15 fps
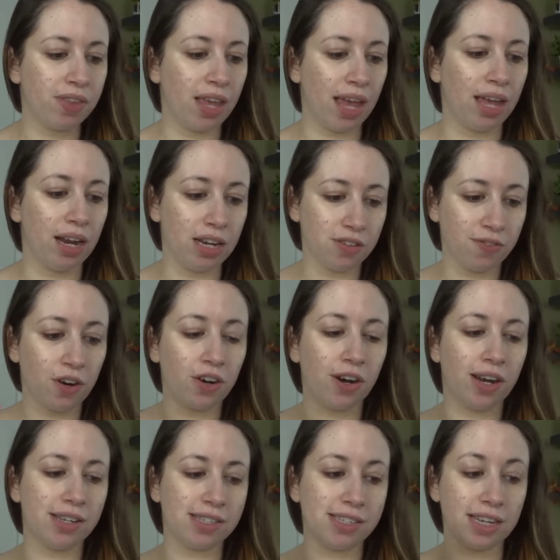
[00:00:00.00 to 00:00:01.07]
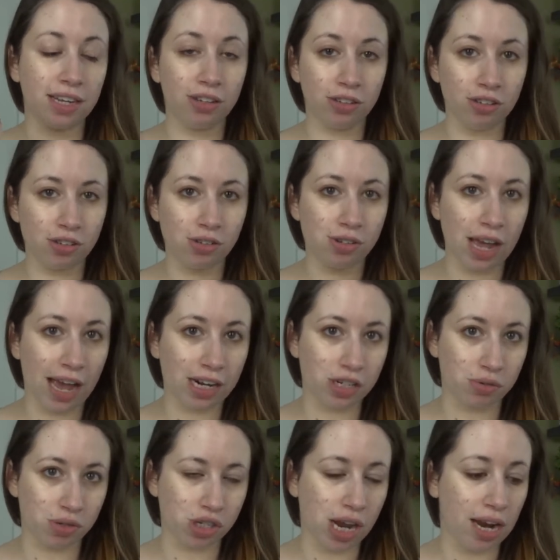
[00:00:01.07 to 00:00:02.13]
And as far as single
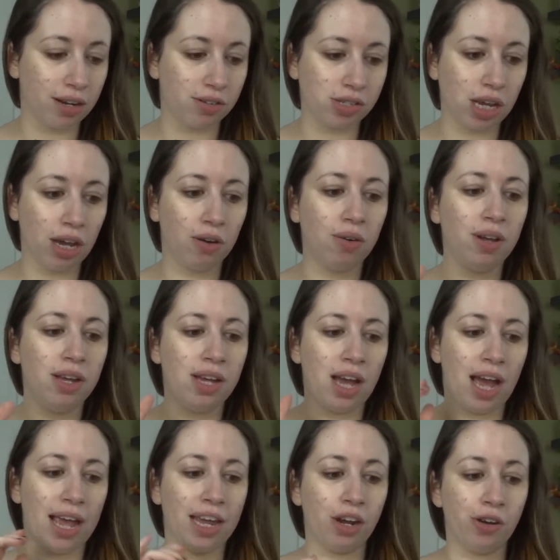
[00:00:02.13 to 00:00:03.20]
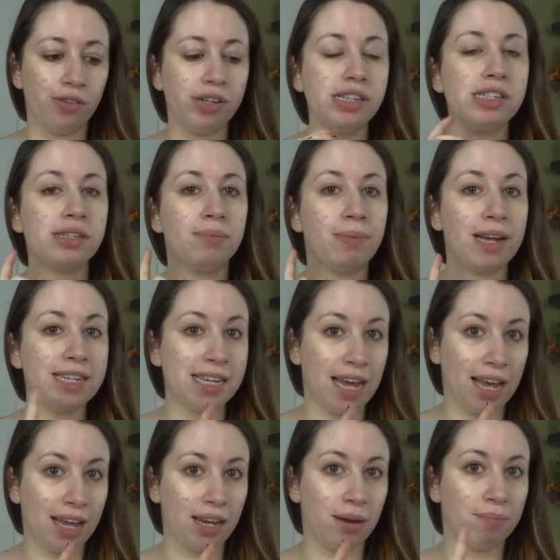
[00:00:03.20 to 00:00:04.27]
actual shadows go, I increased by
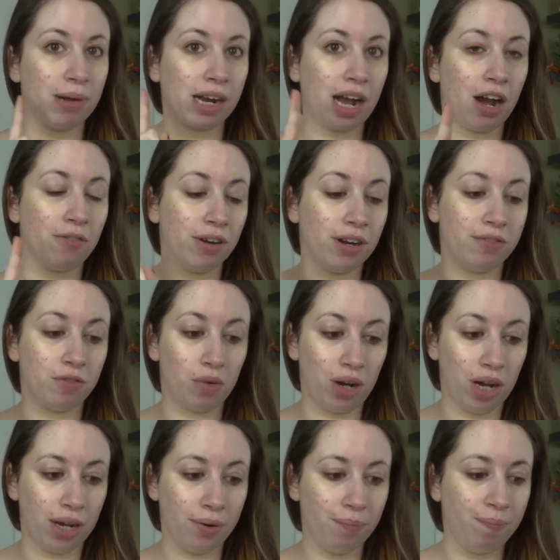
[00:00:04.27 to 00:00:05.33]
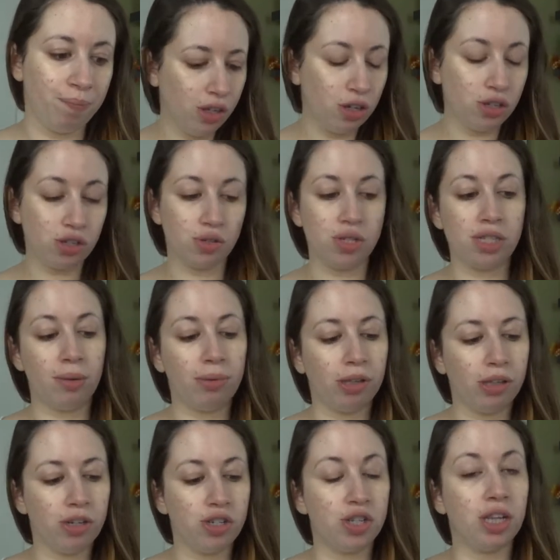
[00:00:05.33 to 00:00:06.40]
10, but got rid of one. So
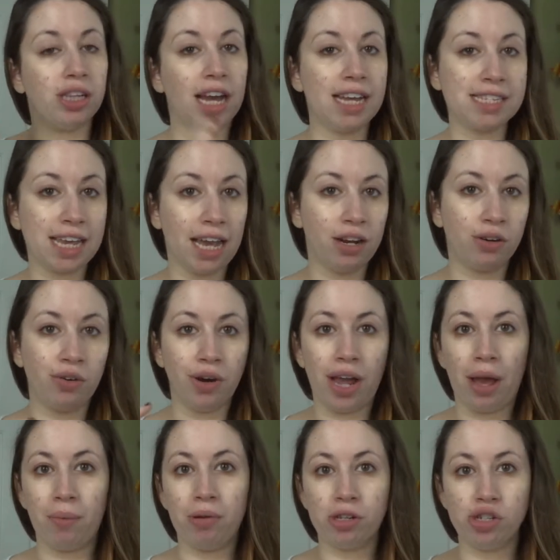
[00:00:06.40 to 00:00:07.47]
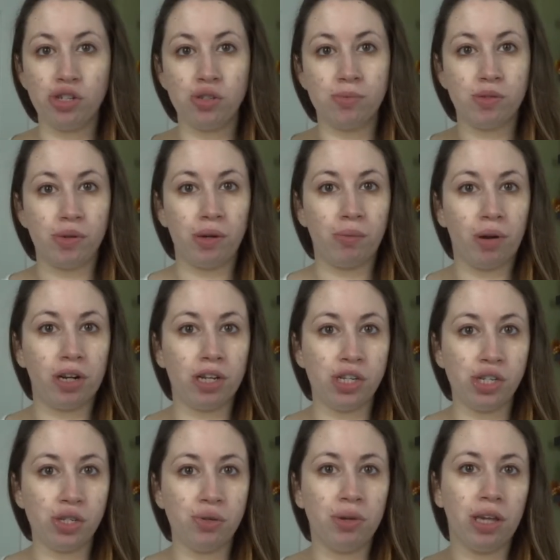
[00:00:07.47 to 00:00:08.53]
similar to the last category, I will choose between one and
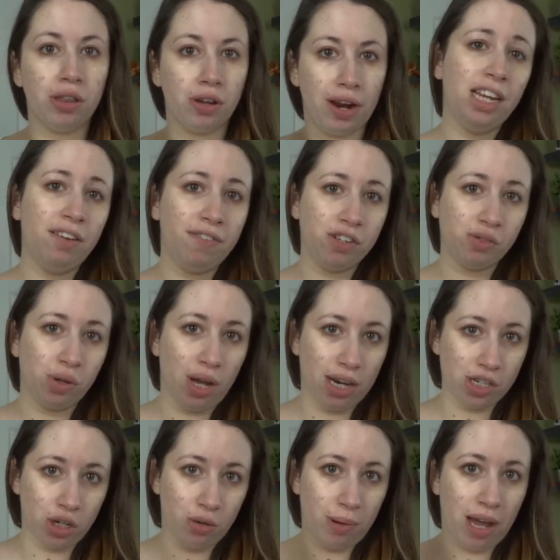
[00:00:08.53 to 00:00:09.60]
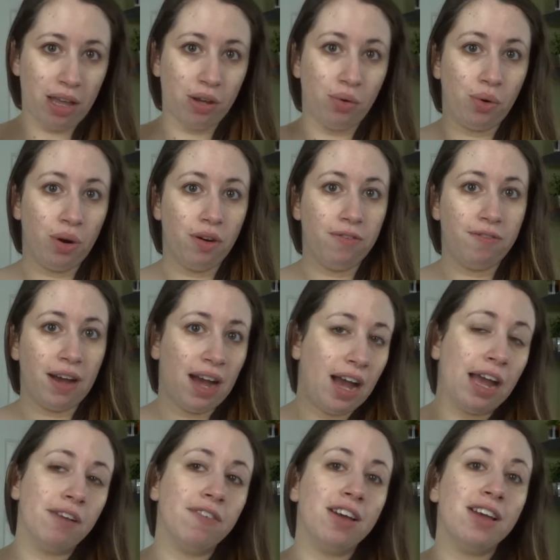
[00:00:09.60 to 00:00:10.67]
two, either individual eyeshadow palette or
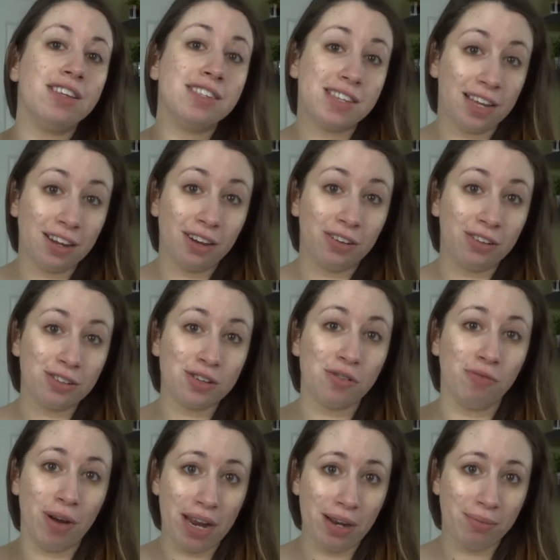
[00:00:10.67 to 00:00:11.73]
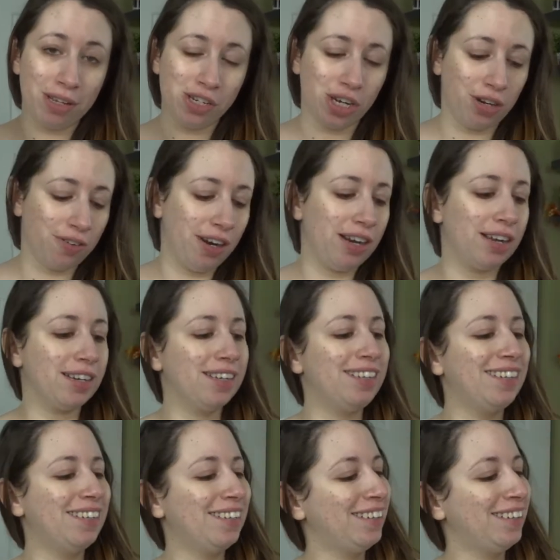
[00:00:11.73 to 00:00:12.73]
five singles randomly generated.